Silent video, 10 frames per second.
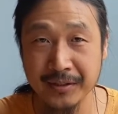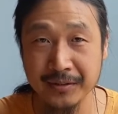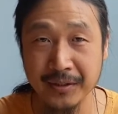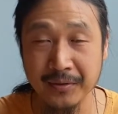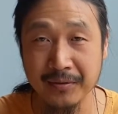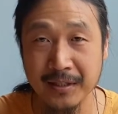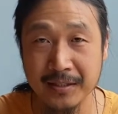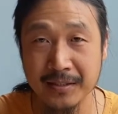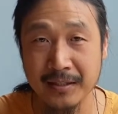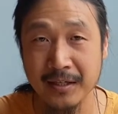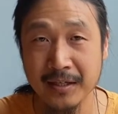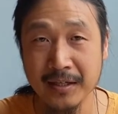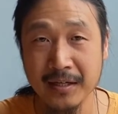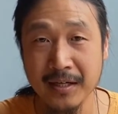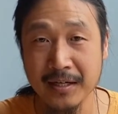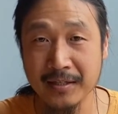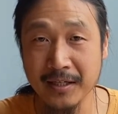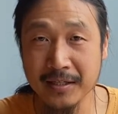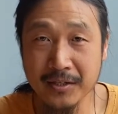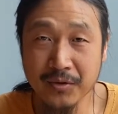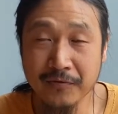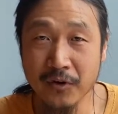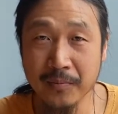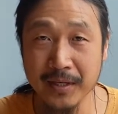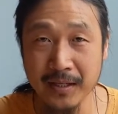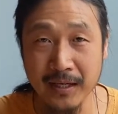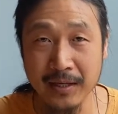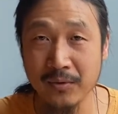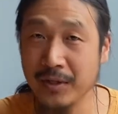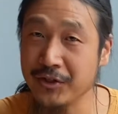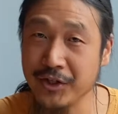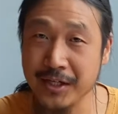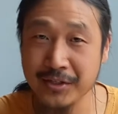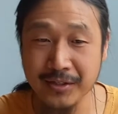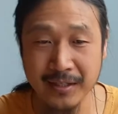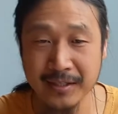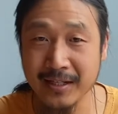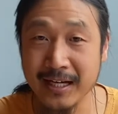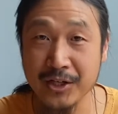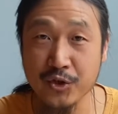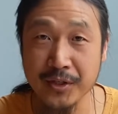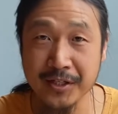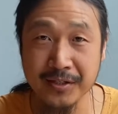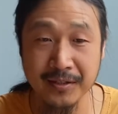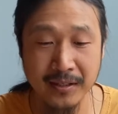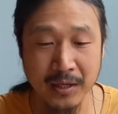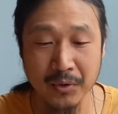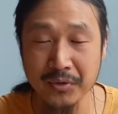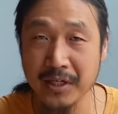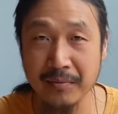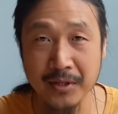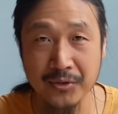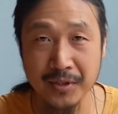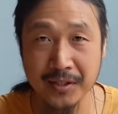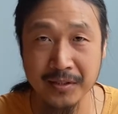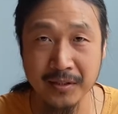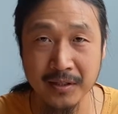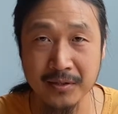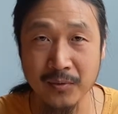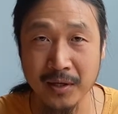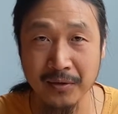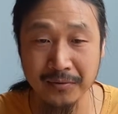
You know, that's as long as it's good for me, I don't want to change. It's like a tradition. I want to keep the tradition as well.